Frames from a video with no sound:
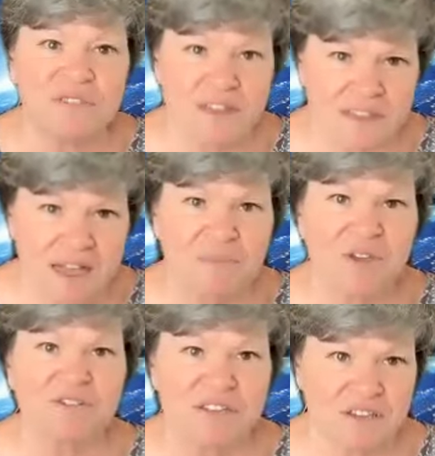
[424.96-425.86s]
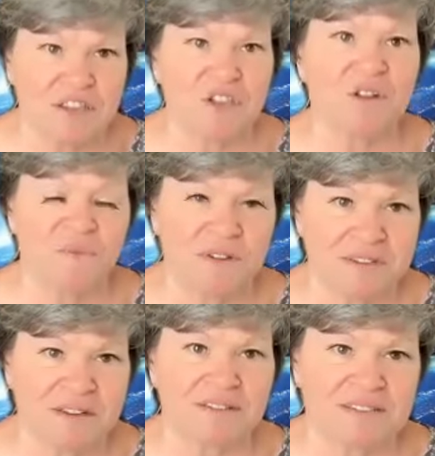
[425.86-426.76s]
to them because these are the only ones
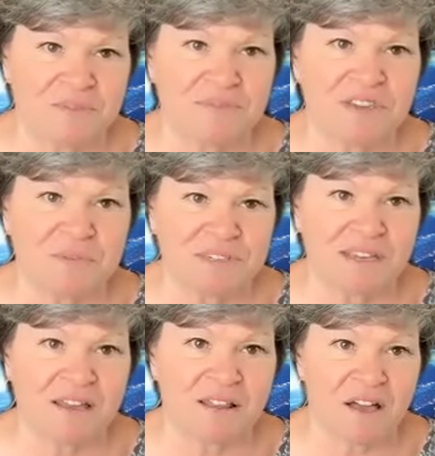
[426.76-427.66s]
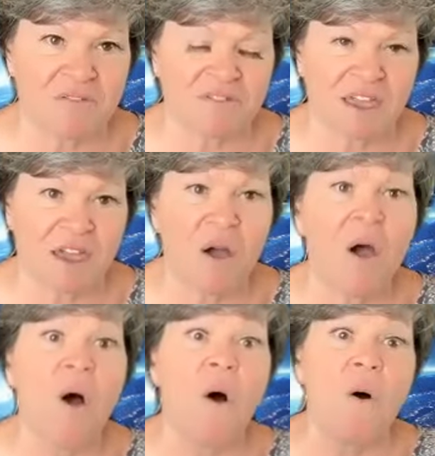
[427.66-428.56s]
that will accept this particular healthcare,
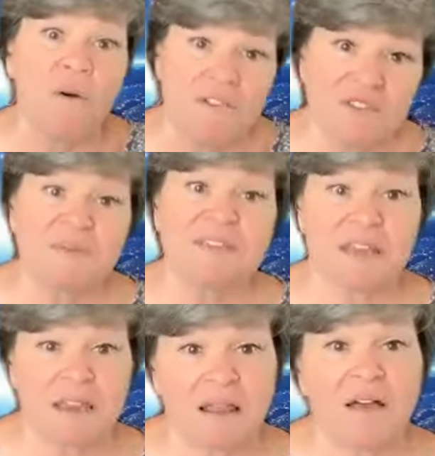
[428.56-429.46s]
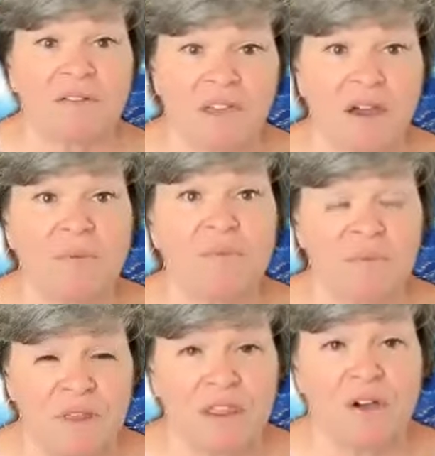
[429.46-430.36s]
or this particular healthcare will
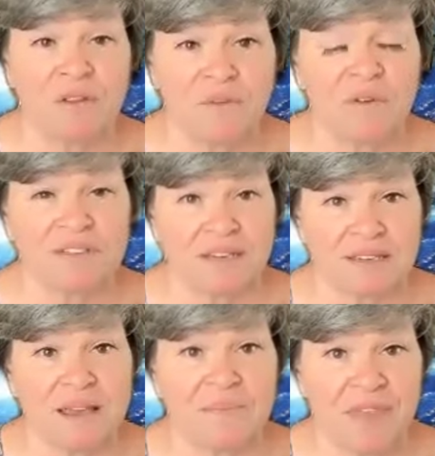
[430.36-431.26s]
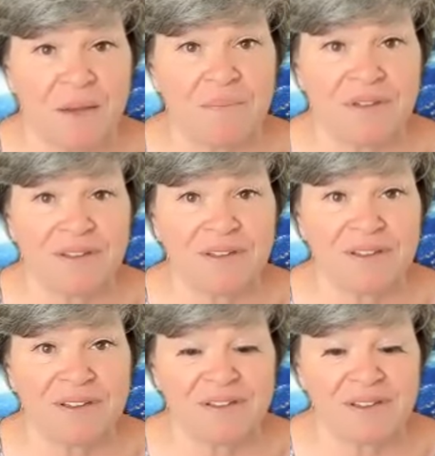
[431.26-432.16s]
be the only one to accept them.
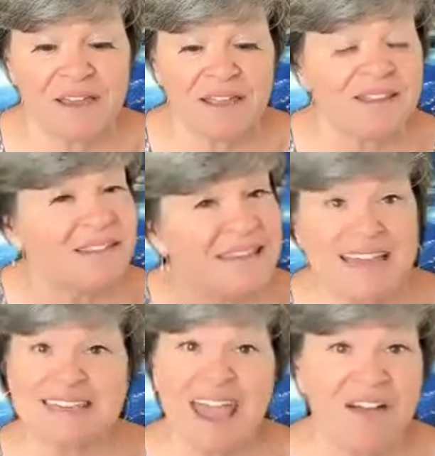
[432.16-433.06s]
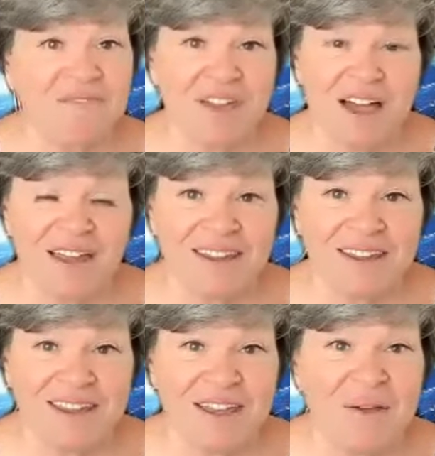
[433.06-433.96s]
Last caveat
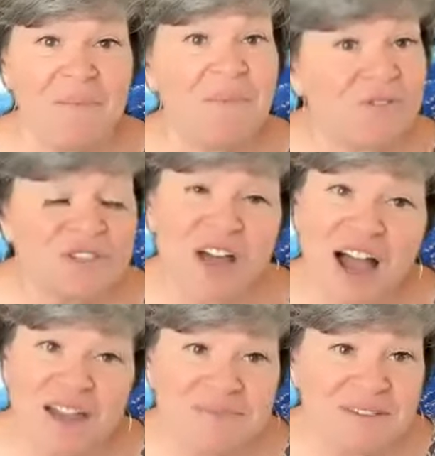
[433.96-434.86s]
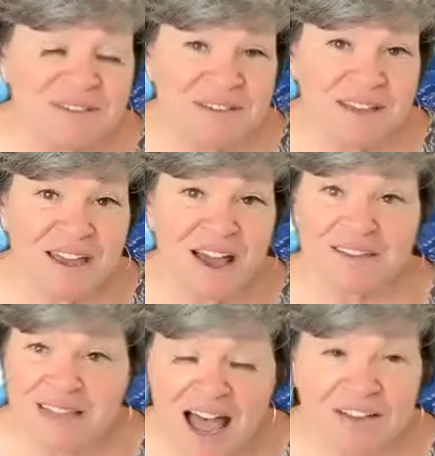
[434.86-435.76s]
most times, a
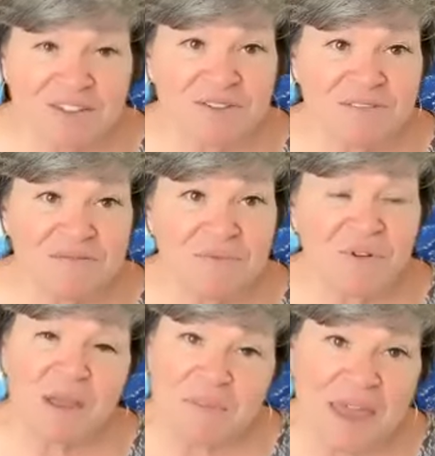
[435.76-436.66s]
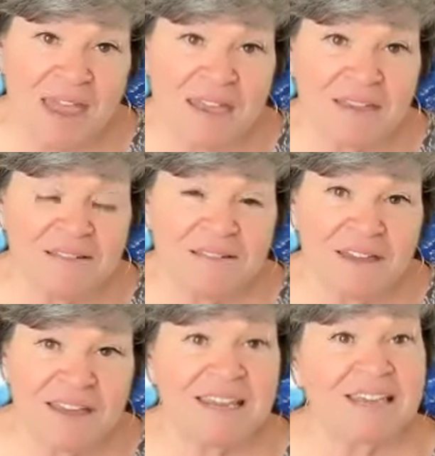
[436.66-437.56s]
doctor will get paid.
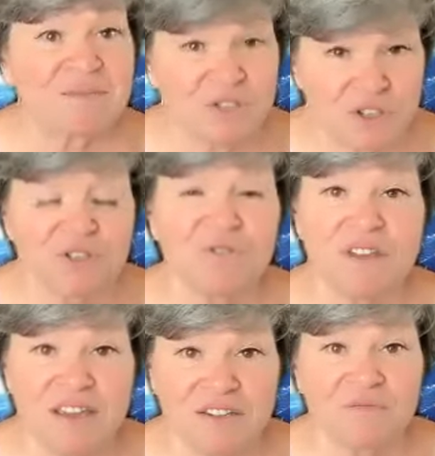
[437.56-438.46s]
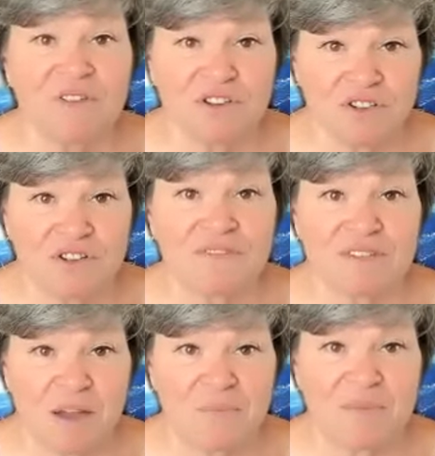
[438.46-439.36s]
It takes up to two years from the
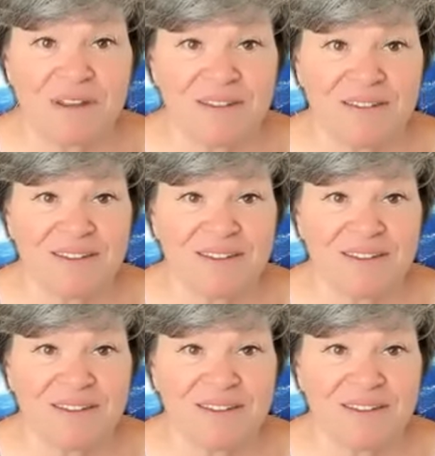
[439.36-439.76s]
insurance company.